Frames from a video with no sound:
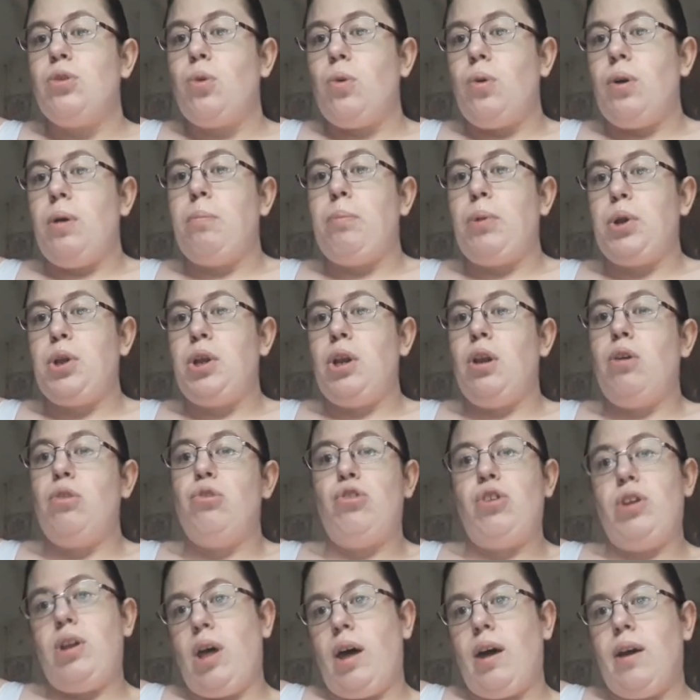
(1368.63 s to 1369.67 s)
oil body
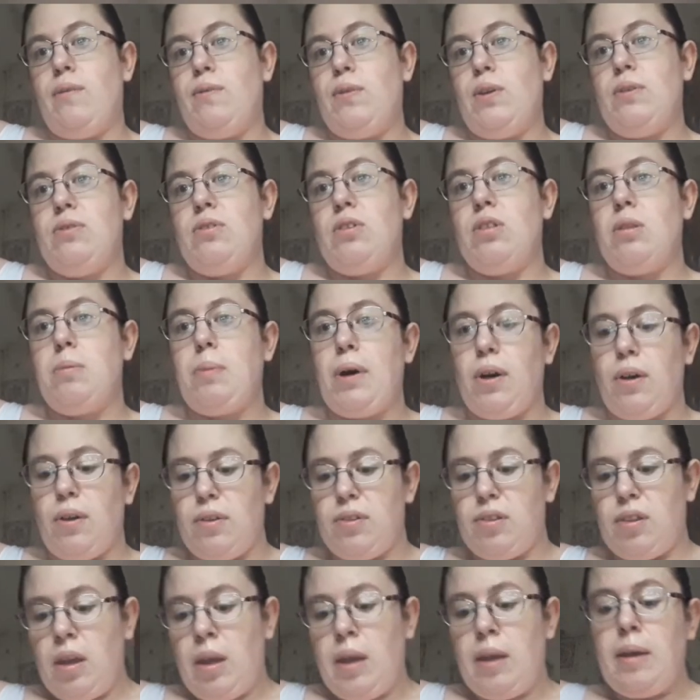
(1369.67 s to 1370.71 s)
lotion that I've used in the
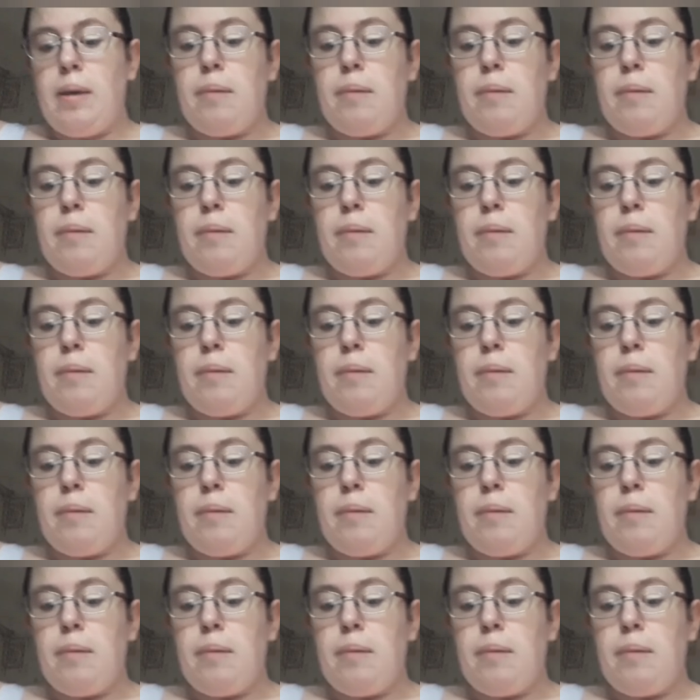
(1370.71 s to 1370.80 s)
past.